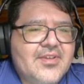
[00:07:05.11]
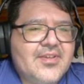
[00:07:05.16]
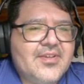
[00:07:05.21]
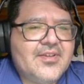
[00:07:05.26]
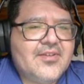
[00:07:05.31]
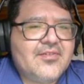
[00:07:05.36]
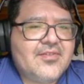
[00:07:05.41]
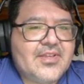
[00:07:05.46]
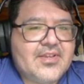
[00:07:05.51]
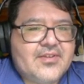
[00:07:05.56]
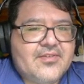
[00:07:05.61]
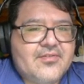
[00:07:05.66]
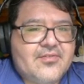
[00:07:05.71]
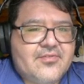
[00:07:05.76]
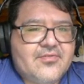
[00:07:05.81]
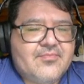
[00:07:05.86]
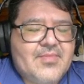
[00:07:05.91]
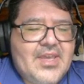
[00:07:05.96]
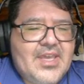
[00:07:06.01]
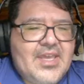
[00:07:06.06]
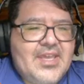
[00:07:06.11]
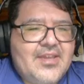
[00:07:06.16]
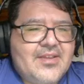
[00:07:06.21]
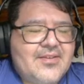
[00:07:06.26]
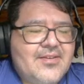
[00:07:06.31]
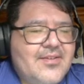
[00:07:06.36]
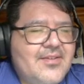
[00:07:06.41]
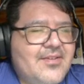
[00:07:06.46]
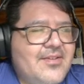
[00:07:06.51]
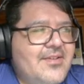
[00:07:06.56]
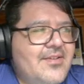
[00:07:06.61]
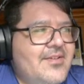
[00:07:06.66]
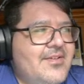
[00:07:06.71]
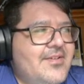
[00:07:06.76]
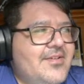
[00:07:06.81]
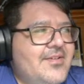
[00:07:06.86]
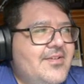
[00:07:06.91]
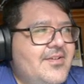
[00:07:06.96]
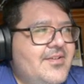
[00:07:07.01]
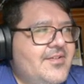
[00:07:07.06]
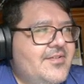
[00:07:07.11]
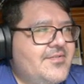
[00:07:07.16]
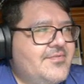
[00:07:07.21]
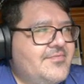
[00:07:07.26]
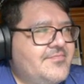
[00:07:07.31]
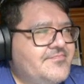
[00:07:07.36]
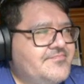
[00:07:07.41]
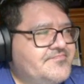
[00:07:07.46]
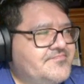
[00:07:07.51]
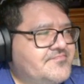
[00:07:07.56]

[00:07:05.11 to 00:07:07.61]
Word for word: you know, like an old man, you know.